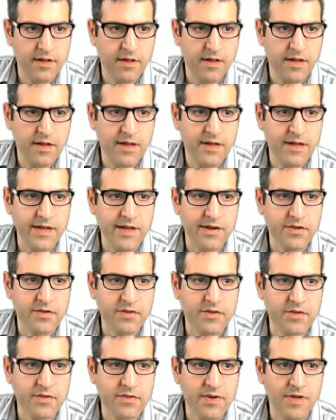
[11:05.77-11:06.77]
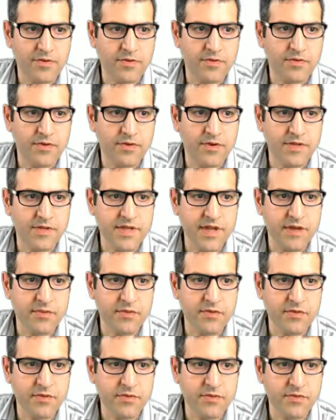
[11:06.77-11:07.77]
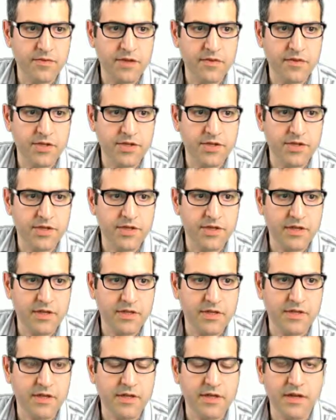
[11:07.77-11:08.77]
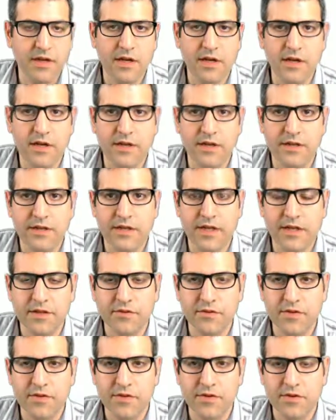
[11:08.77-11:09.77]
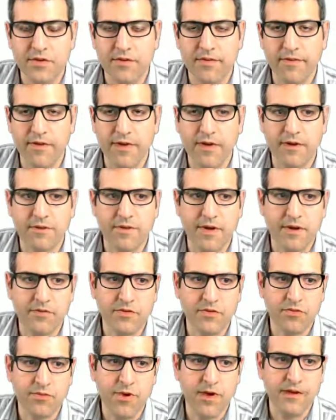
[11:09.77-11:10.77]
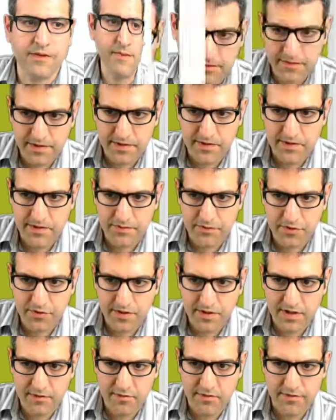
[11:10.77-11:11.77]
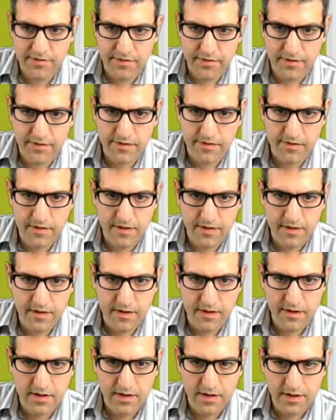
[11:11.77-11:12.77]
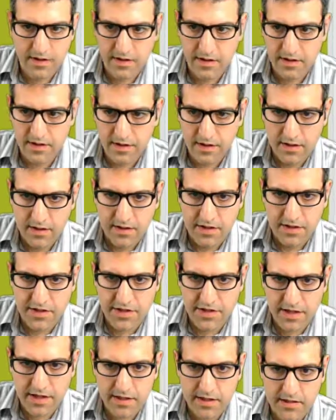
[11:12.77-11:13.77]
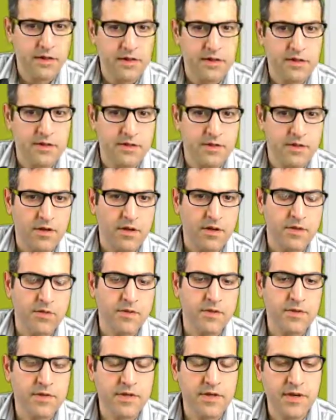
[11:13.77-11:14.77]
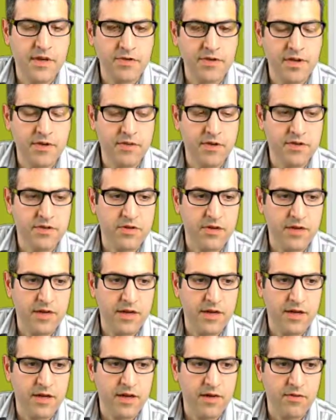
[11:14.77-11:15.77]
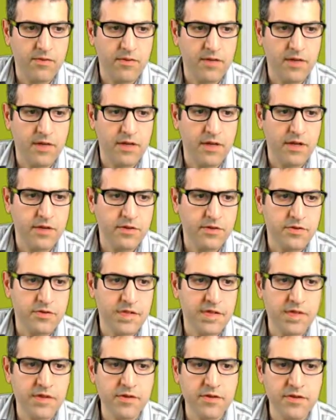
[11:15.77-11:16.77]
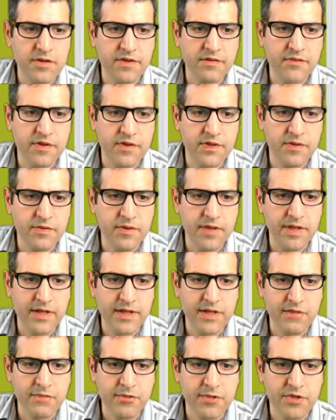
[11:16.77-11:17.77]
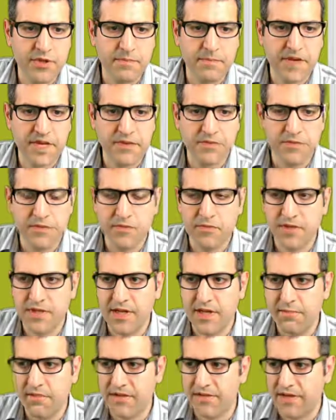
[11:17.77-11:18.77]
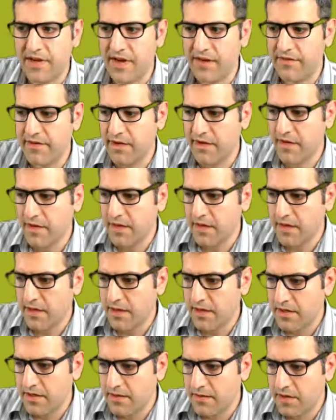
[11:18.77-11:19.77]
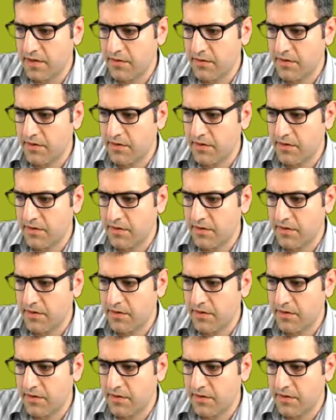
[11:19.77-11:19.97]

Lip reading: and then also router 4 is able to reach the networks of router 1. Point number 4 is done. So the route table is okay now. To secure the virtual link, put a password with MD5. So